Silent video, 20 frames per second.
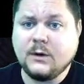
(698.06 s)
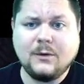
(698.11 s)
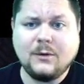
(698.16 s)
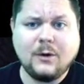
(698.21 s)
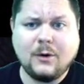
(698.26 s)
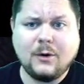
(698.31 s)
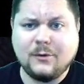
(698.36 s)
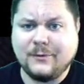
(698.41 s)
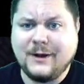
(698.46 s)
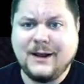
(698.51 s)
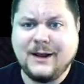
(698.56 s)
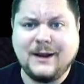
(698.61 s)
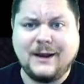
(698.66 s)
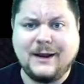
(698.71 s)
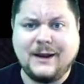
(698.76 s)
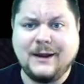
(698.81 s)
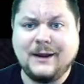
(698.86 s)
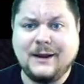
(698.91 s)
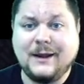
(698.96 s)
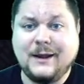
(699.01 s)

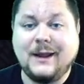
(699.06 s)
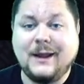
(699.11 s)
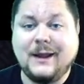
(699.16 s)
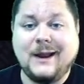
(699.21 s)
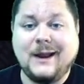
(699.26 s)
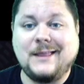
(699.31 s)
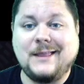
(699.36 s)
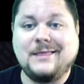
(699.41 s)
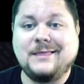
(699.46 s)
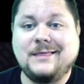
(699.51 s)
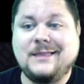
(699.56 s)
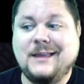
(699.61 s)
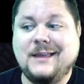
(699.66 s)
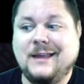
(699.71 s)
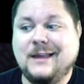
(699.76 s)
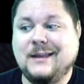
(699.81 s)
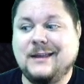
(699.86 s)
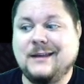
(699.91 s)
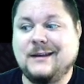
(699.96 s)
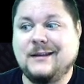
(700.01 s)
already, and
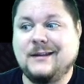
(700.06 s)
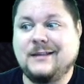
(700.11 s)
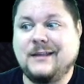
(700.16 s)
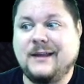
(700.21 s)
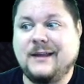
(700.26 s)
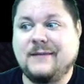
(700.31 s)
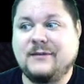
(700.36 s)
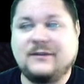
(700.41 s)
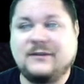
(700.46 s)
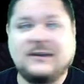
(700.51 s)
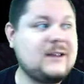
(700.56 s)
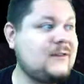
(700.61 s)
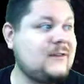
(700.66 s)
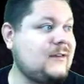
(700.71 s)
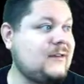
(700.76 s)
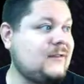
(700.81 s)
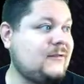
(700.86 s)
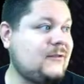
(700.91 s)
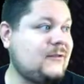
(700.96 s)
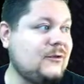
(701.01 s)
then they have a
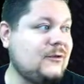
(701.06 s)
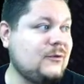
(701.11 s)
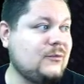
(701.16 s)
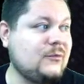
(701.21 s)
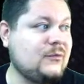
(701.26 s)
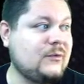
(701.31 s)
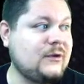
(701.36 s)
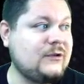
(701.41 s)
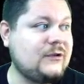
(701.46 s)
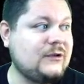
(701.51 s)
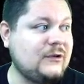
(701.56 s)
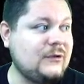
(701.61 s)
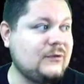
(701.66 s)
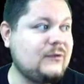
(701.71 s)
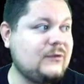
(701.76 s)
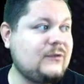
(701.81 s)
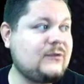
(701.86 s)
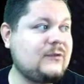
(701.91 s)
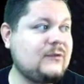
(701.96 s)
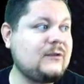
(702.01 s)
chance to
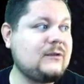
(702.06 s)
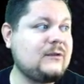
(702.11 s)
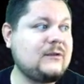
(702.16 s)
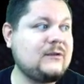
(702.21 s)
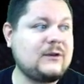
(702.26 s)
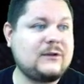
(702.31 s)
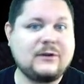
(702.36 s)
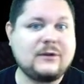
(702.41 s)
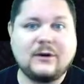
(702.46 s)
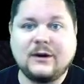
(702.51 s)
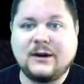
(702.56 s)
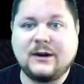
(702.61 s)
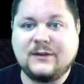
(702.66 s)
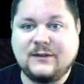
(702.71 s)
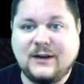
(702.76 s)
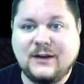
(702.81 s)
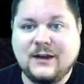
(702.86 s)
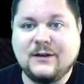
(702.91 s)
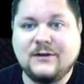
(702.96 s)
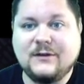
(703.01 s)
reduce the
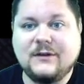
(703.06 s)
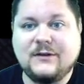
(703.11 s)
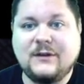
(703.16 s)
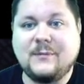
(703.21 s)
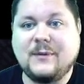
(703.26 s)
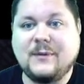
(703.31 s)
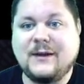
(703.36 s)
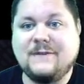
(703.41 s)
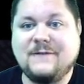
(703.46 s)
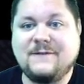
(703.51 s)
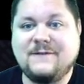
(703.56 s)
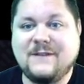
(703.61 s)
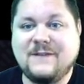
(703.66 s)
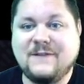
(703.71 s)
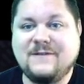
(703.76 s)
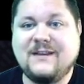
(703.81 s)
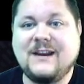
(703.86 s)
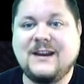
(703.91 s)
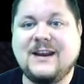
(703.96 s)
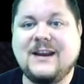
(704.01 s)
target's energy by
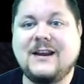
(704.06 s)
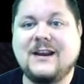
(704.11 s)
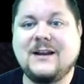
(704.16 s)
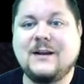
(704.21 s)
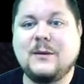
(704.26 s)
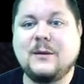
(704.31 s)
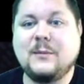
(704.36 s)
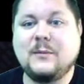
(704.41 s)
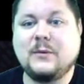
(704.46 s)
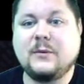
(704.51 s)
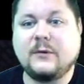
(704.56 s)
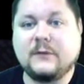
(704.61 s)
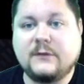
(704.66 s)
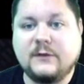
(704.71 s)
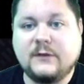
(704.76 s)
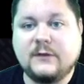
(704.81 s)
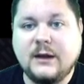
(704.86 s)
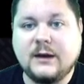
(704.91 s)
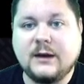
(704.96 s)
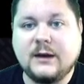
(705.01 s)
50%.
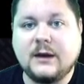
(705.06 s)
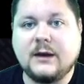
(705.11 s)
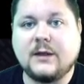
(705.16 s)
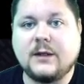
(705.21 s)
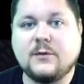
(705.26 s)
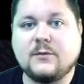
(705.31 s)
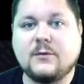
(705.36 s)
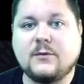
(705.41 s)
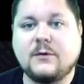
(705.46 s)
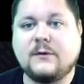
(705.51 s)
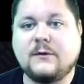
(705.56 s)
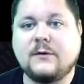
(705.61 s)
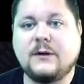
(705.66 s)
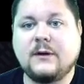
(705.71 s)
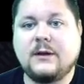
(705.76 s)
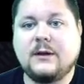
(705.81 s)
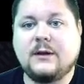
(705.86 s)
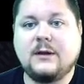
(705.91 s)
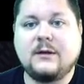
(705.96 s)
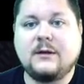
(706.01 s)
In other words,
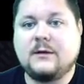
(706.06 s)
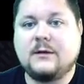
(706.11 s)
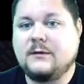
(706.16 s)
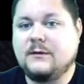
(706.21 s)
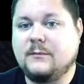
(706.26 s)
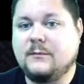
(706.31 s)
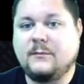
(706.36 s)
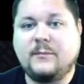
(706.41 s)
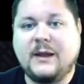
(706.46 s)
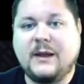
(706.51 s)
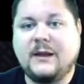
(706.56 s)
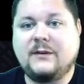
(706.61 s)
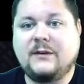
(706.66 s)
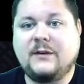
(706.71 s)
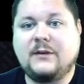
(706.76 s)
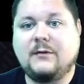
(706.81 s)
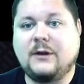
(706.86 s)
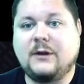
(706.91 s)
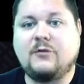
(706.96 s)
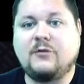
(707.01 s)

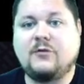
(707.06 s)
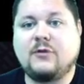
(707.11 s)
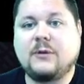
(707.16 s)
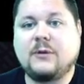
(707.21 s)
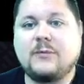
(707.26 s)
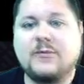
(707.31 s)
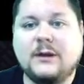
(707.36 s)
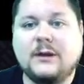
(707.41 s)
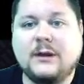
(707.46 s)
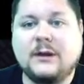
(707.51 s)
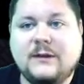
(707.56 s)
basically crippling the